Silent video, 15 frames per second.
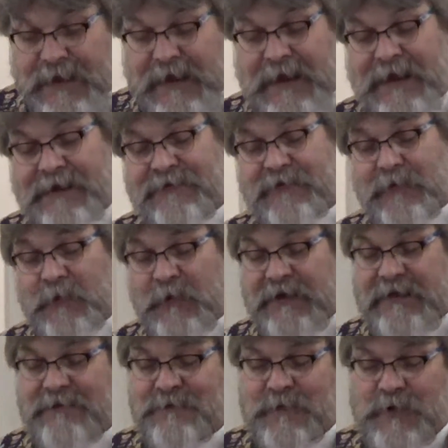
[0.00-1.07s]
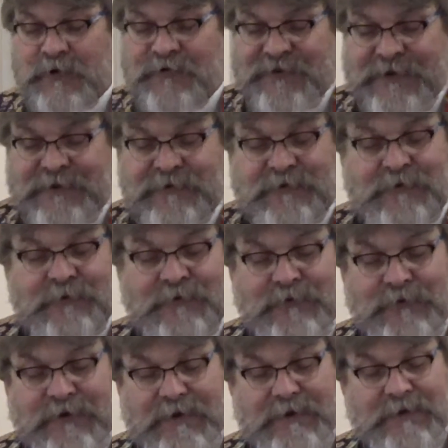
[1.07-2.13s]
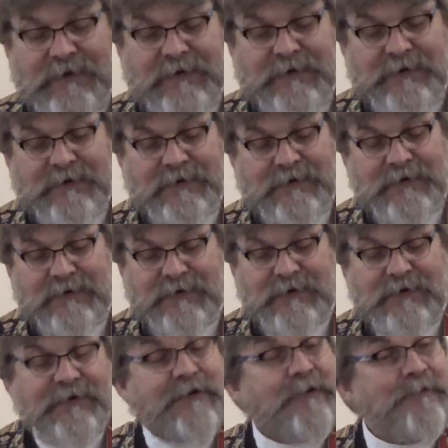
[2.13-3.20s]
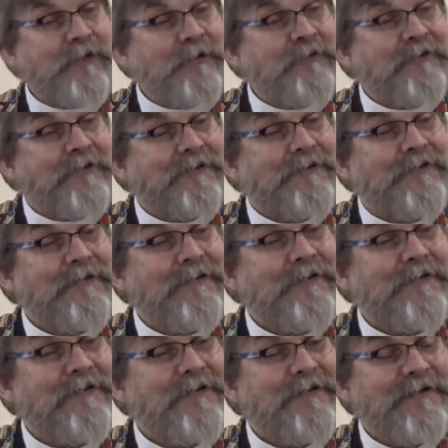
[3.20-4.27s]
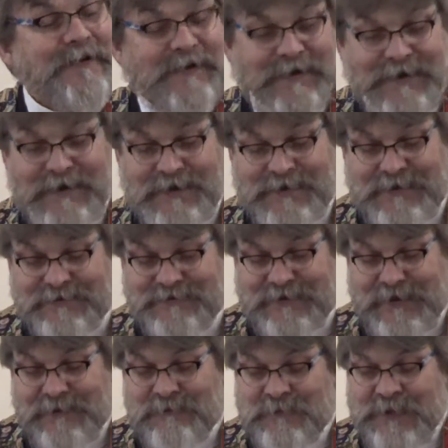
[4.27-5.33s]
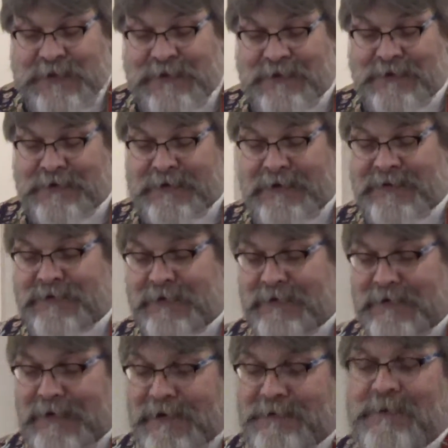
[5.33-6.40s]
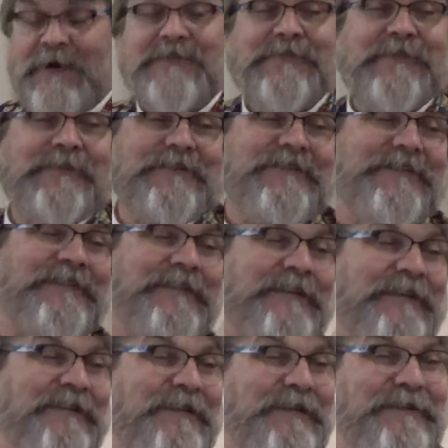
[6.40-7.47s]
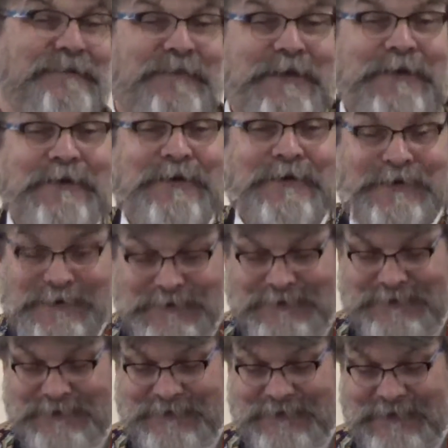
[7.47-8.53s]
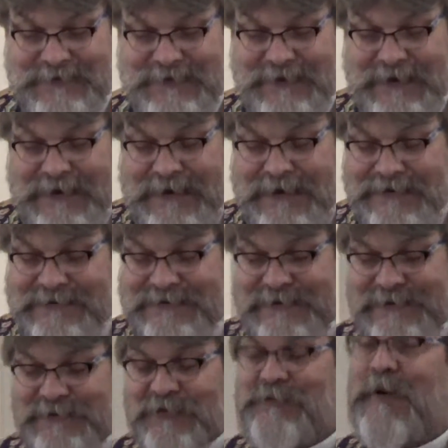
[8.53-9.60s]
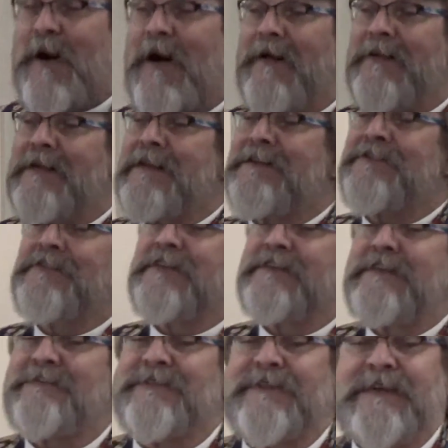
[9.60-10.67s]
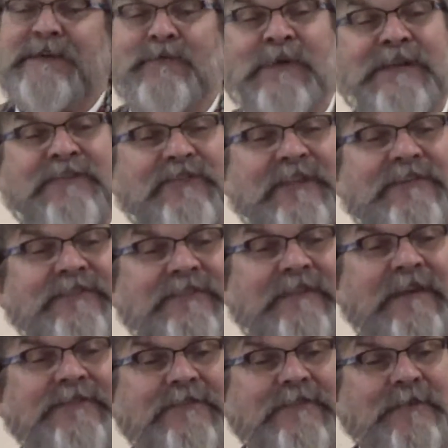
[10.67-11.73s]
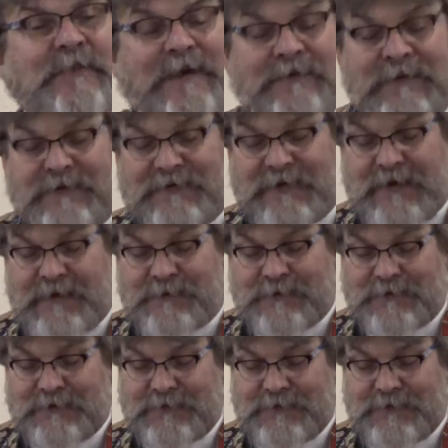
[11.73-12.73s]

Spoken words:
As we move into communion, this meal is a mustard seed meal. It seems small and insignificant when it's just dust around the table.